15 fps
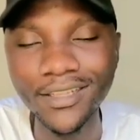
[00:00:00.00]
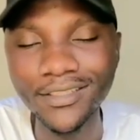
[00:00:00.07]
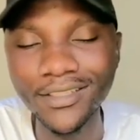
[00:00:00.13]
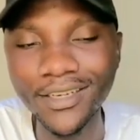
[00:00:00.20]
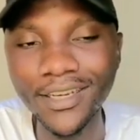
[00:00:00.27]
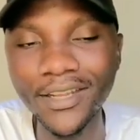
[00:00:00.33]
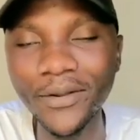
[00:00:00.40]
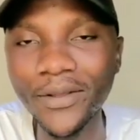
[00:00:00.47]
has
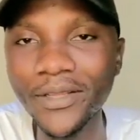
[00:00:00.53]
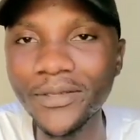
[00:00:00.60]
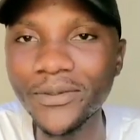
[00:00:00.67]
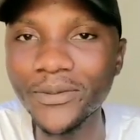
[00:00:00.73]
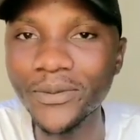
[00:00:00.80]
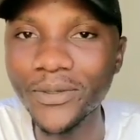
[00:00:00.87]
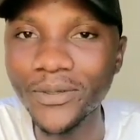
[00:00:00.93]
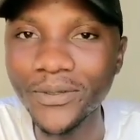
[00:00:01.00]
run away
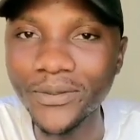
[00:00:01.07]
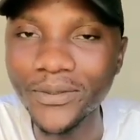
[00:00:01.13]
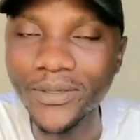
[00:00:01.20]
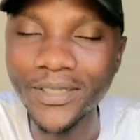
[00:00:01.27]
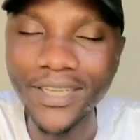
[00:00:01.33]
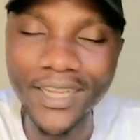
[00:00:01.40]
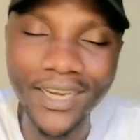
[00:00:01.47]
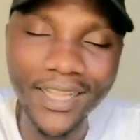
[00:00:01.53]
to
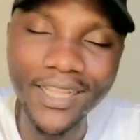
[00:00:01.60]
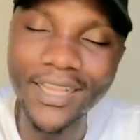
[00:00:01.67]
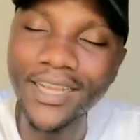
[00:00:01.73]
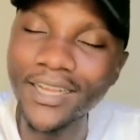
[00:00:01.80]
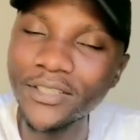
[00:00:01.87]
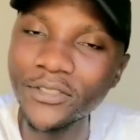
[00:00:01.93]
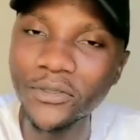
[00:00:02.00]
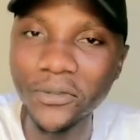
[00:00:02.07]
another
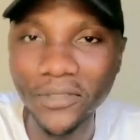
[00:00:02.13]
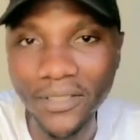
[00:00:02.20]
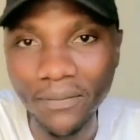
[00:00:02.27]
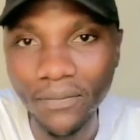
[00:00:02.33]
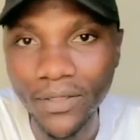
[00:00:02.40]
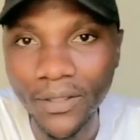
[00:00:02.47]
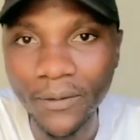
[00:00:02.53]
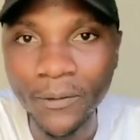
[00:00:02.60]
country or
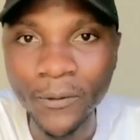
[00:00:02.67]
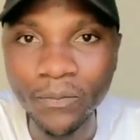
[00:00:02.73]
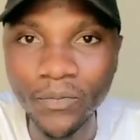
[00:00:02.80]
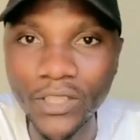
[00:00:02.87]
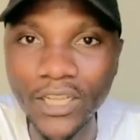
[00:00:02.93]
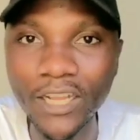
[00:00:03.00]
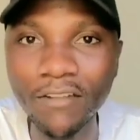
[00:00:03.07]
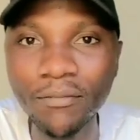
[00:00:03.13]
something
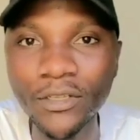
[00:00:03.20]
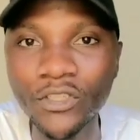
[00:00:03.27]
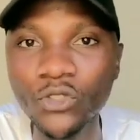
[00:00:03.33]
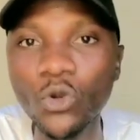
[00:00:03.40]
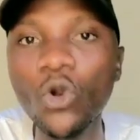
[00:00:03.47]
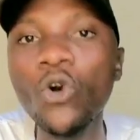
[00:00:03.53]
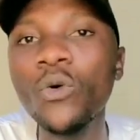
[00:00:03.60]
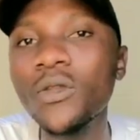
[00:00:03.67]
the government
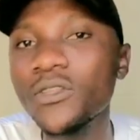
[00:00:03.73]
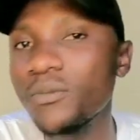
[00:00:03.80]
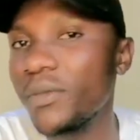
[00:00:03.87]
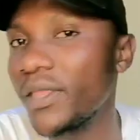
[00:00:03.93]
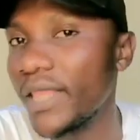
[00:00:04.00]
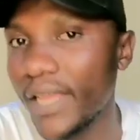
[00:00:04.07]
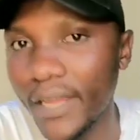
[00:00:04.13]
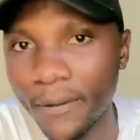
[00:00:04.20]
will always be
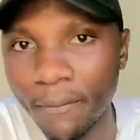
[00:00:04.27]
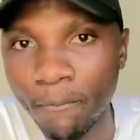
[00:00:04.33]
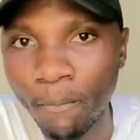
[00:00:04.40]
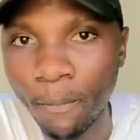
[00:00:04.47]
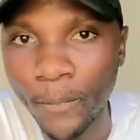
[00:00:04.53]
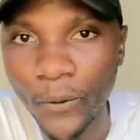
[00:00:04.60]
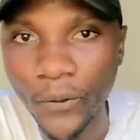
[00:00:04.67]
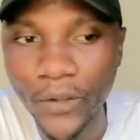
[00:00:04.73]
there
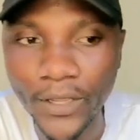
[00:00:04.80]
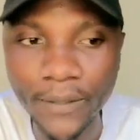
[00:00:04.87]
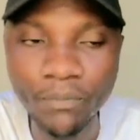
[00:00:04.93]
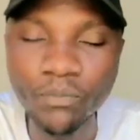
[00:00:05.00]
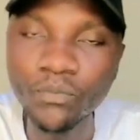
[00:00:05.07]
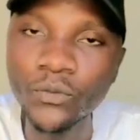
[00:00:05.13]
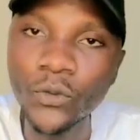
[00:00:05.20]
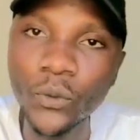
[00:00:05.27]
okay
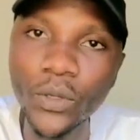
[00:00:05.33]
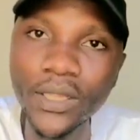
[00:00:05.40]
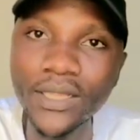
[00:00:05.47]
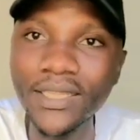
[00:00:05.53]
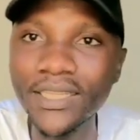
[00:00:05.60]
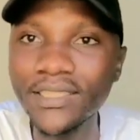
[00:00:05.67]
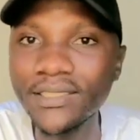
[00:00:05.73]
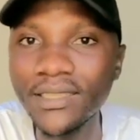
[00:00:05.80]
whether
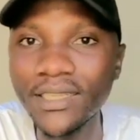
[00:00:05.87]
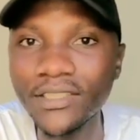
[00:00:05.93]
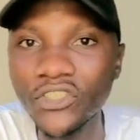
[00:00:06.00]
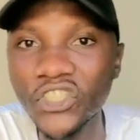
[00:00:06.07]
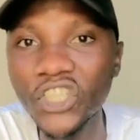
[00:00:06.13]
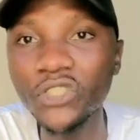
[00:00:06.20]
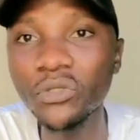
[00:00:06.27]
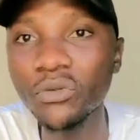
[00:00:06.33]
they, there's
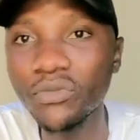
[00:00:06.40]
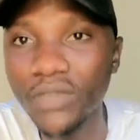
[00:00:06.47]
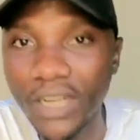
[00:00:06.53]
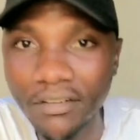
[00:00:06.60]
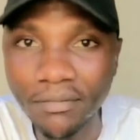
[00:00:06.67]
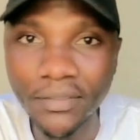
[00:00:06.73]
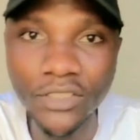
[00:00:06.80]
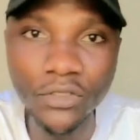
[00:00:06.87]
change of
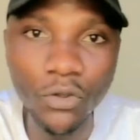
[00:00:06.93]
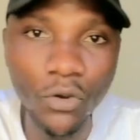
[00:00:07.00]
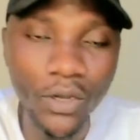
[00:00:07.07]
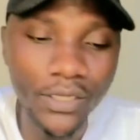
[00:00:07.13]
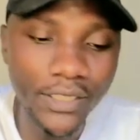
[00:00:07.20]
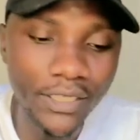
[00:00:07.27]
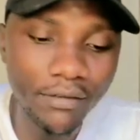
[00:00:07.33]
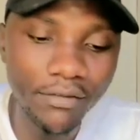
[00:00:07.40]
government or
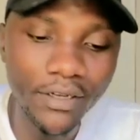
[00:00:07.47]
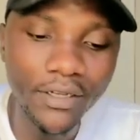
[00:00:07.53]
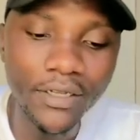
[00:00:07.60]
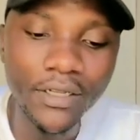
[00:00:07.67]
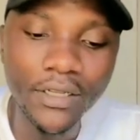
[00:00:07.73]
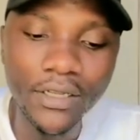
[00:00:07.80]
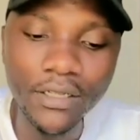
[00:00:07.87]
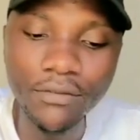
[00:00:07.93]
whatever
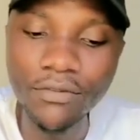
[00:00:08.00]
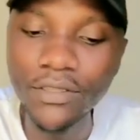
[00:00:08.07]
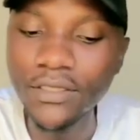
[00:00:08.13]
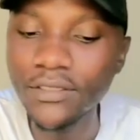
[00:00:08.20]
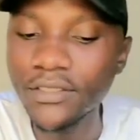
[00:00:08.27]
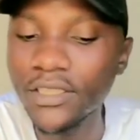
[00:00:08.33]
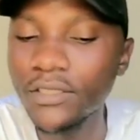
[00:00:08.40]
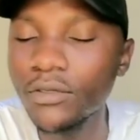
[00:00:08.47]
if
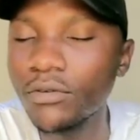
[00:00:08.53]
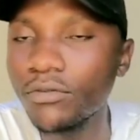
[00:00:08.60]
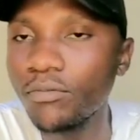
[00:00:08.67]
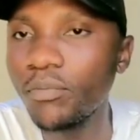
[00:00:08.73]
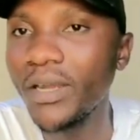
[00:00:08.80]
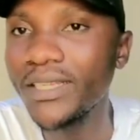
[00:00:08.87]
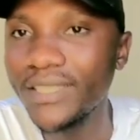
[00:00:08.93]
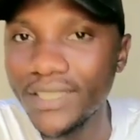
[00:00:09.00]
there's change of
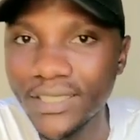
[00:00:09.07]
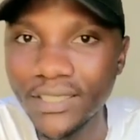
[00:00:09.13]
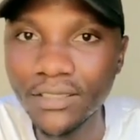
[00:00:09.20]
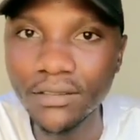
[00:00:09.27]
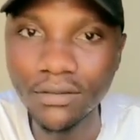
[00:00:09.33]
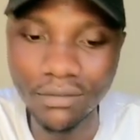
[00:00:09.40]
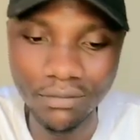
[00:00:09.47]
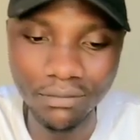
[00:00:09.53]

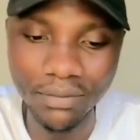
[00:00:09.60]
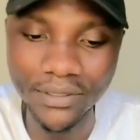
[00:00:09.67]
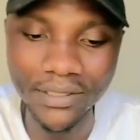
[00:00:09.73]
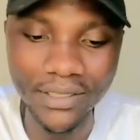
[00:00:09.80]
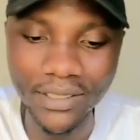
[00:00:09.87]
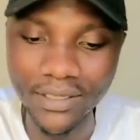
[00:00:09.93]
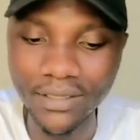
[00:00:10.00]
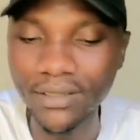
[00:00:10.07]
party but
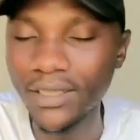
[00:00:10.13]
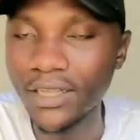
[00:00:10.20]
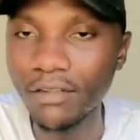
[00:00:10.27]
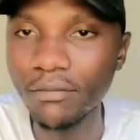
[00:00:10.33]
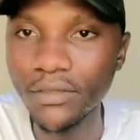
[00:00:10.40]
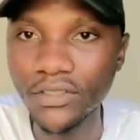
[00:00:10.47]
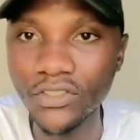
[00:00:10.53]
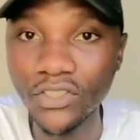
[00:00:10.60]
the, the
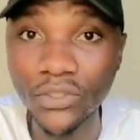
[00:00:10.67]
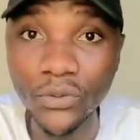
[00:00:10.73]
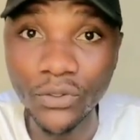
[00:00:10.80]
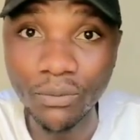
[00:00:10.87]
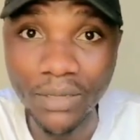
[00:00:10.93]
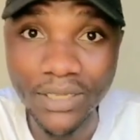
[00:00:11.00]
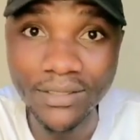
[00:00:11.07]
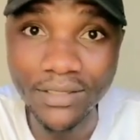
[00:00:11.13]
government still
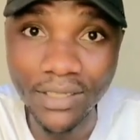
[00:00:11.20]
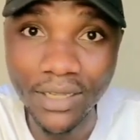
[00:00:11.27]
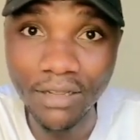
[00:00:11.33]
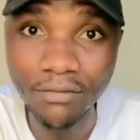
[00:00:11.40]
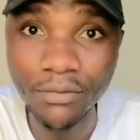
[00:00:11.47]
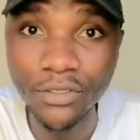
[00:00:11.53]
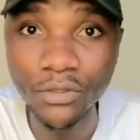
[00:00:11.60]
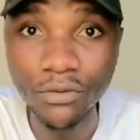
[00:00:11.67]
remains the
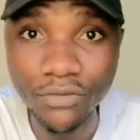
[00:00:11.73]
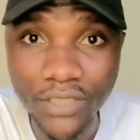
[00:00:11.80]
government of